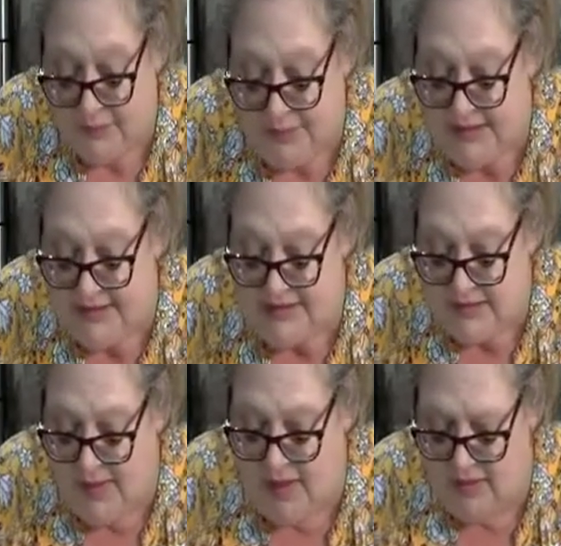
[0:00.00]
really
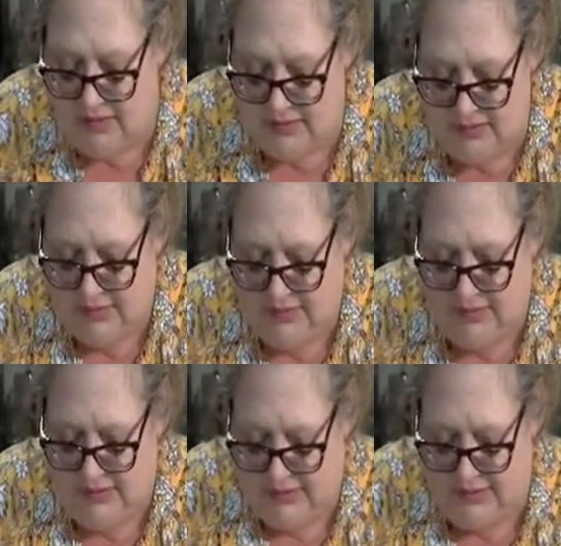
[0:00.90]
small,
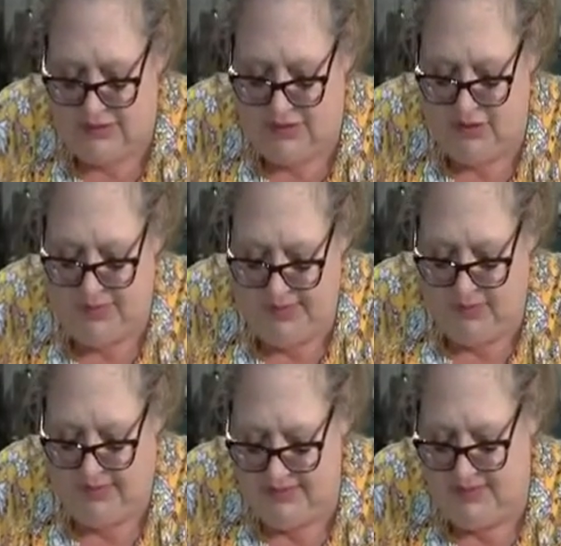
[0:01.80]
because nobody
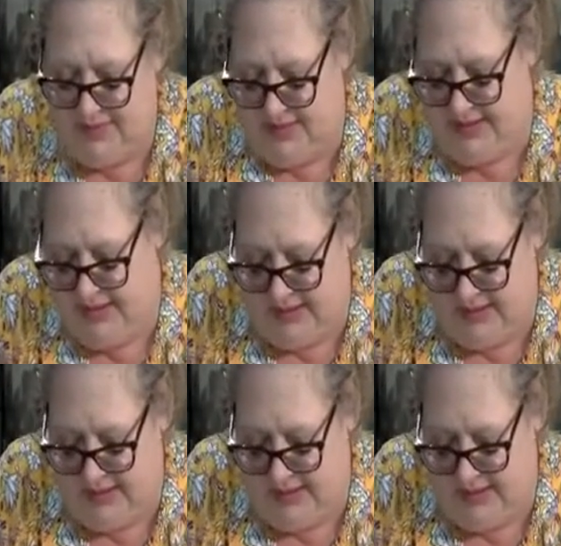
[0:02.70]
wants a big